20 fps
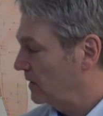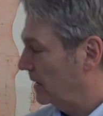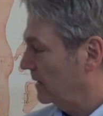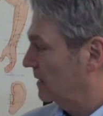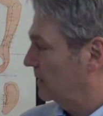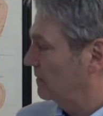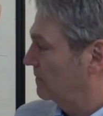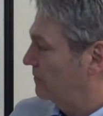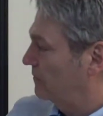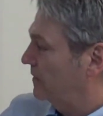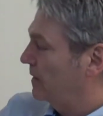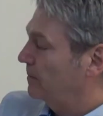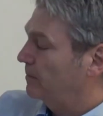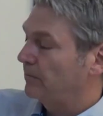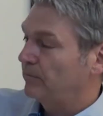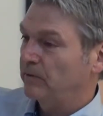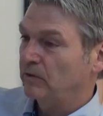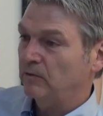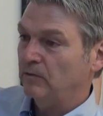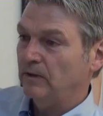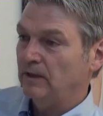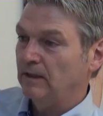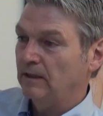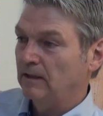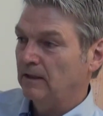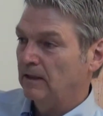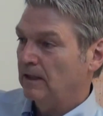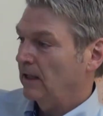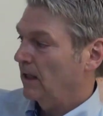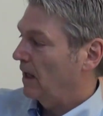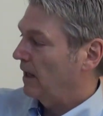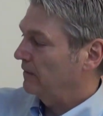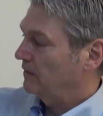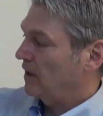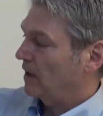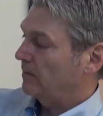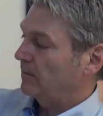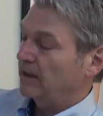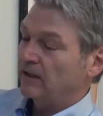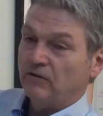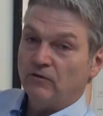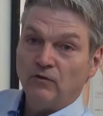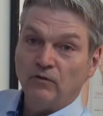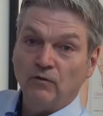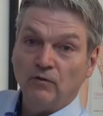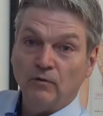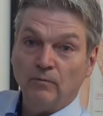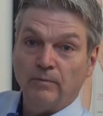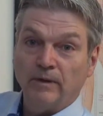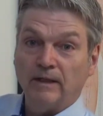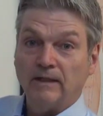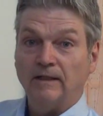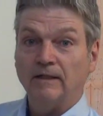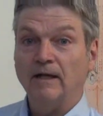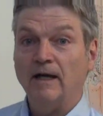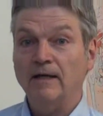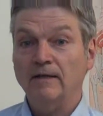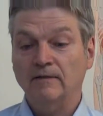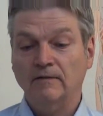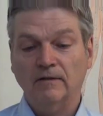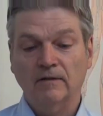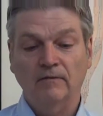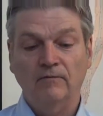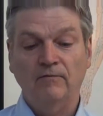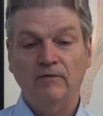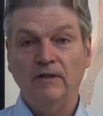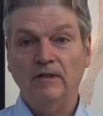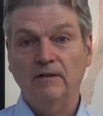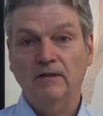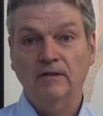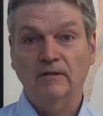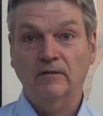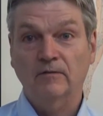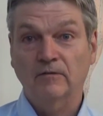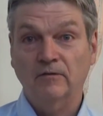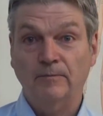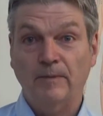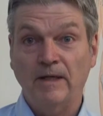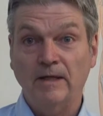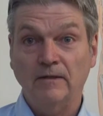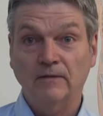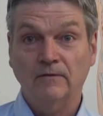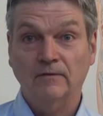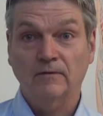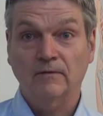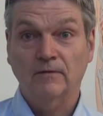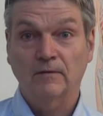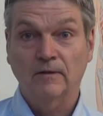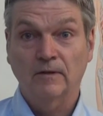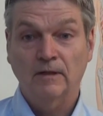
I can flip between, I've got my tube in a nice convenient space.